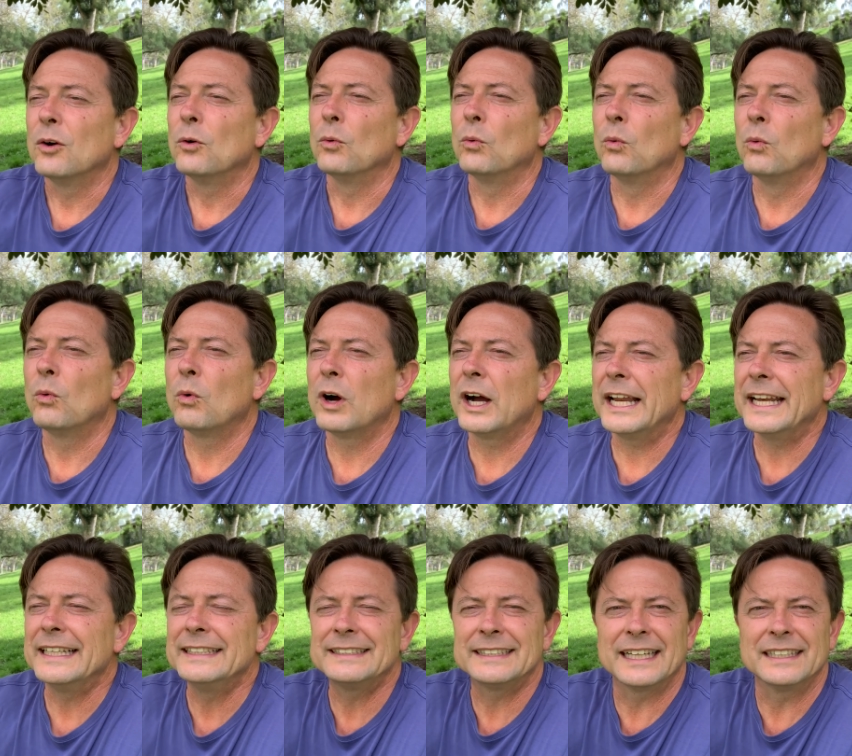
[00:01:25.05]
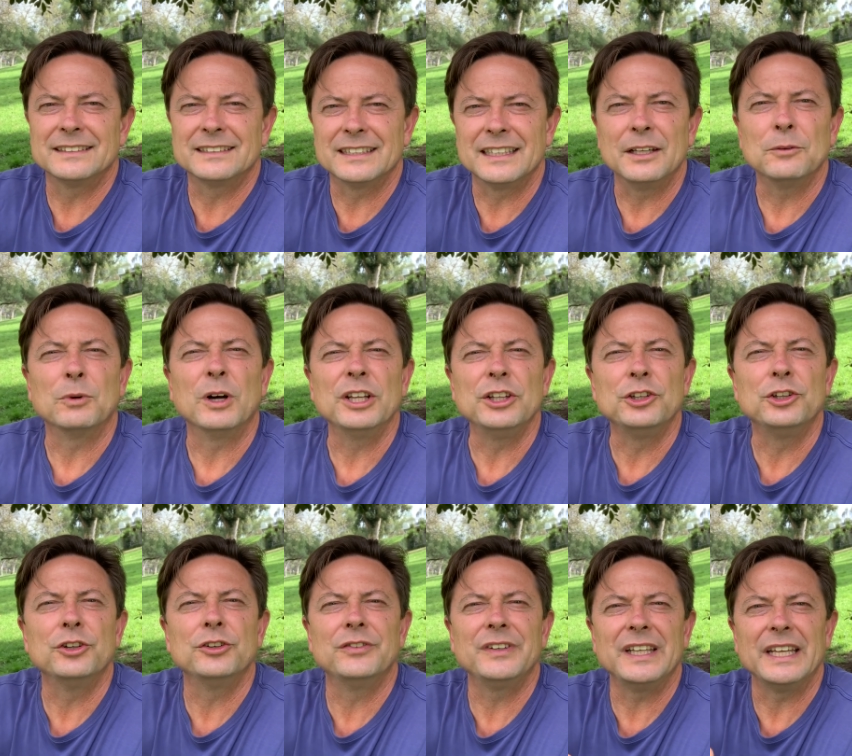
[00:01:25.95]
what intensity, what
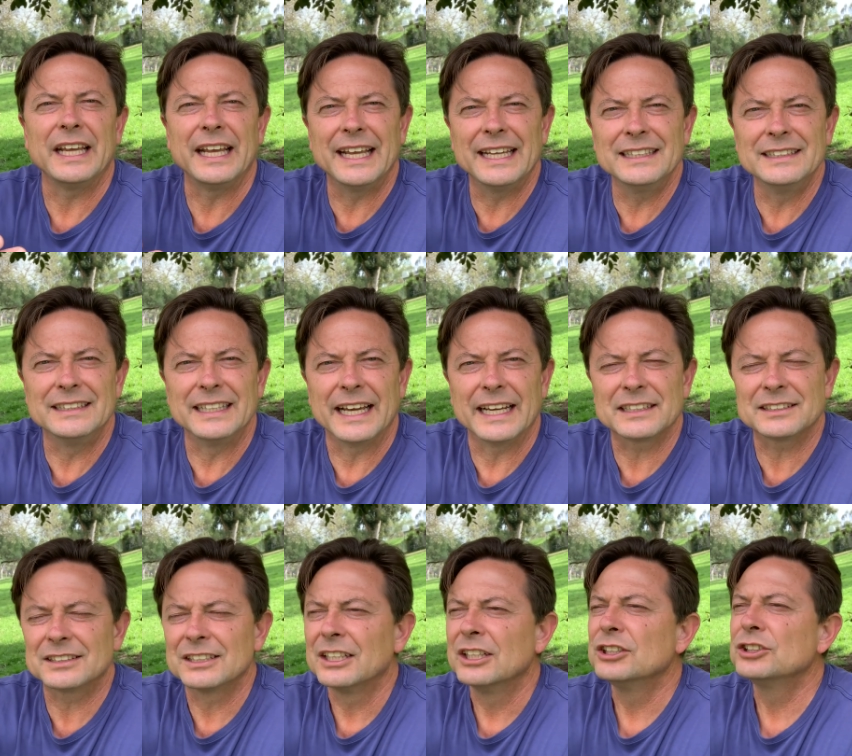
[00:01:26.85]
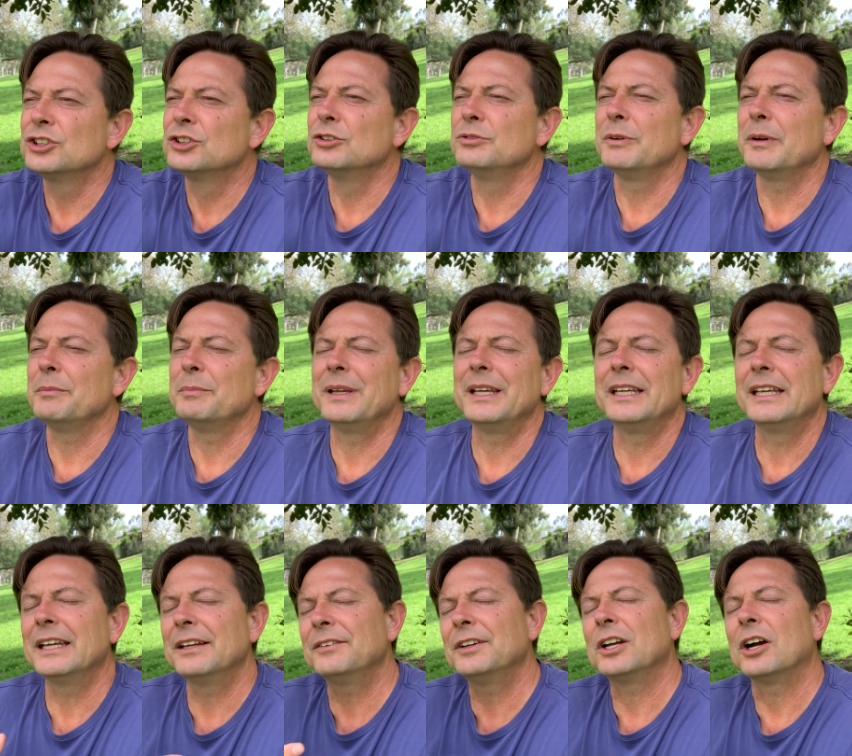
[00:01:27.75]
UV index should we be
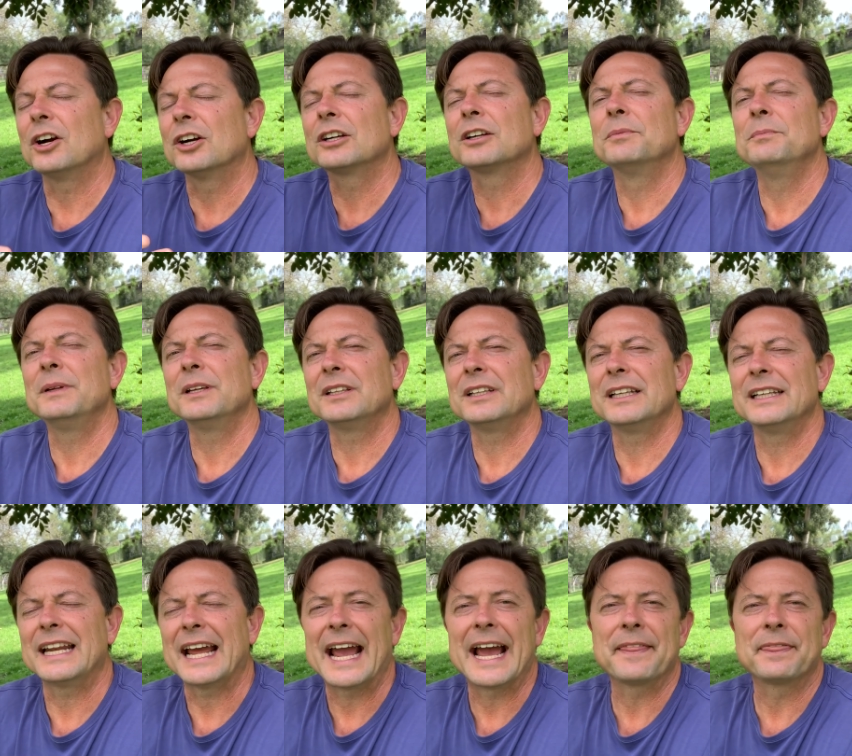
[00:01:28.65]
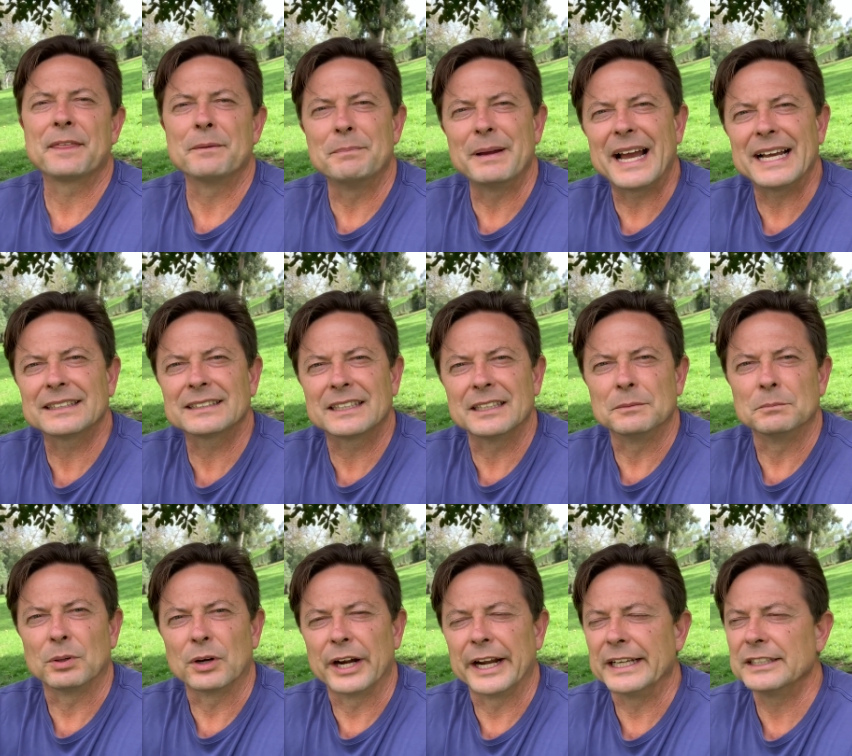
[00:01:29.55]
giving our chameleon at the basking
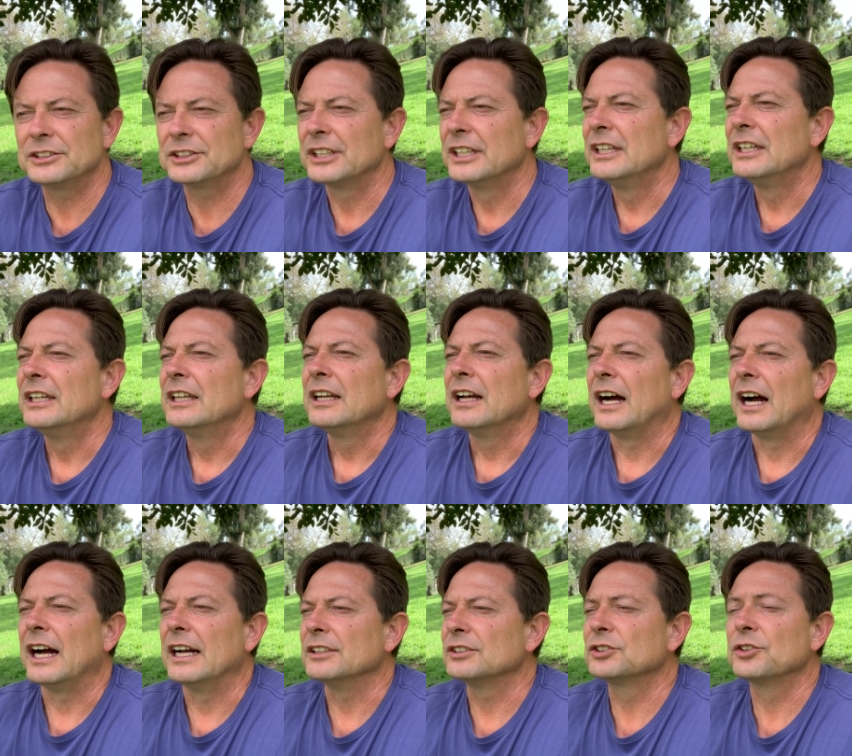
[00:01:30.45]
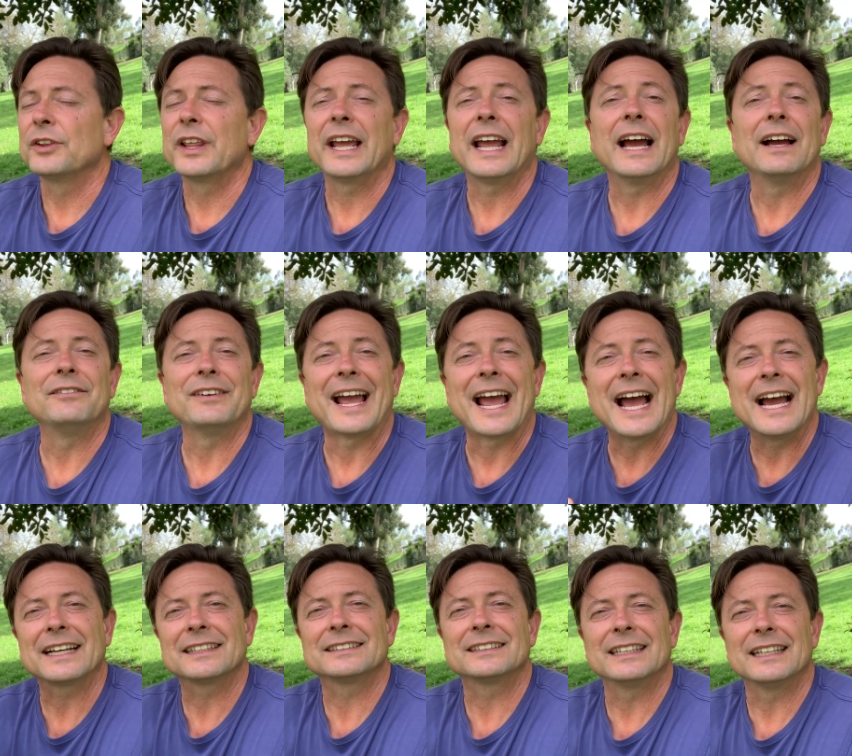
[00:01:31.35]
branch uh, so they have
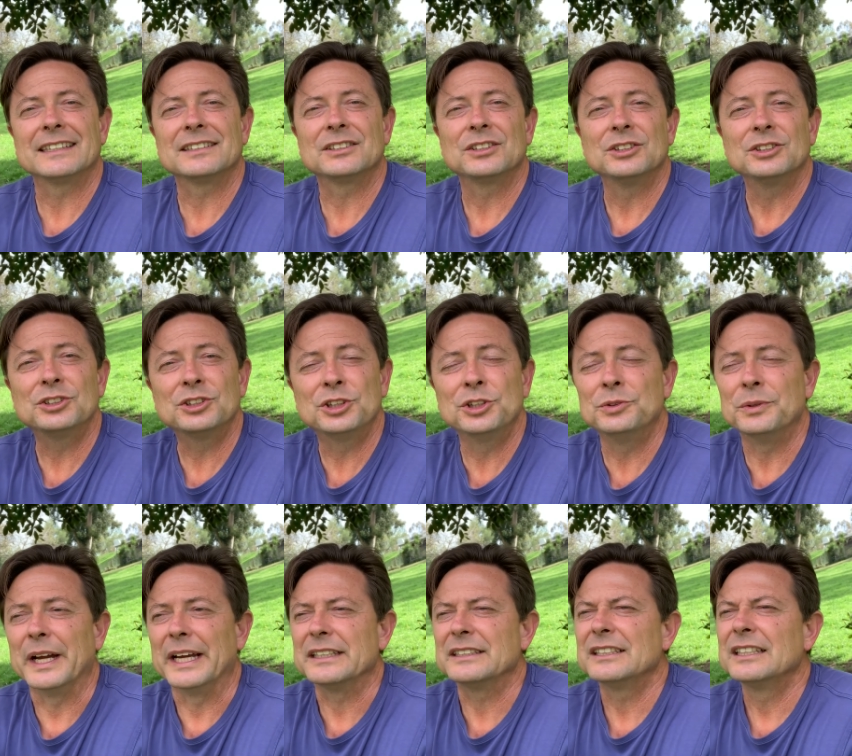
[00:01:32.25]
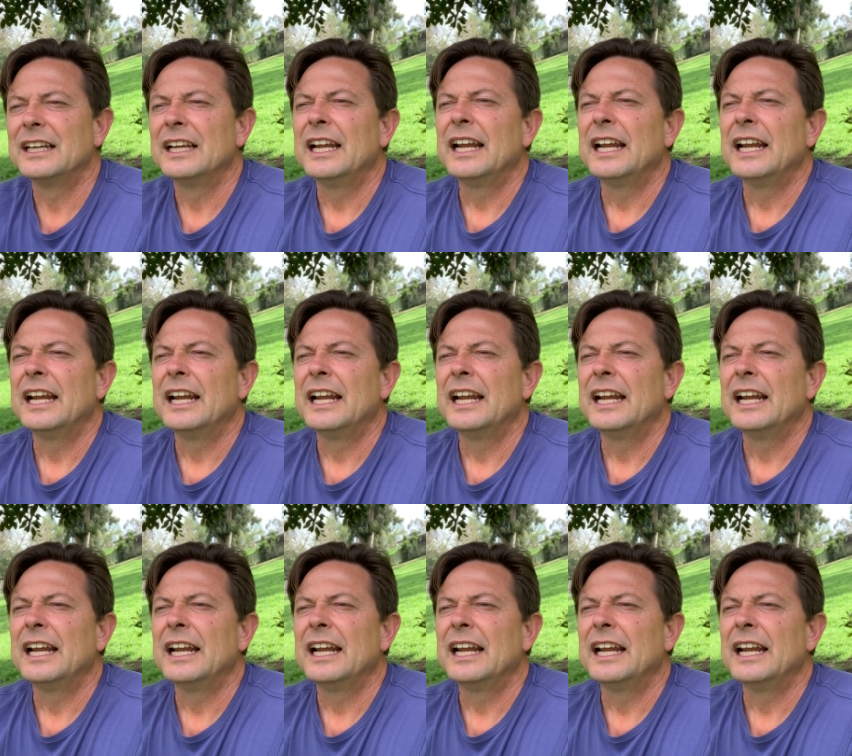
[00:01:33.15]
access to it.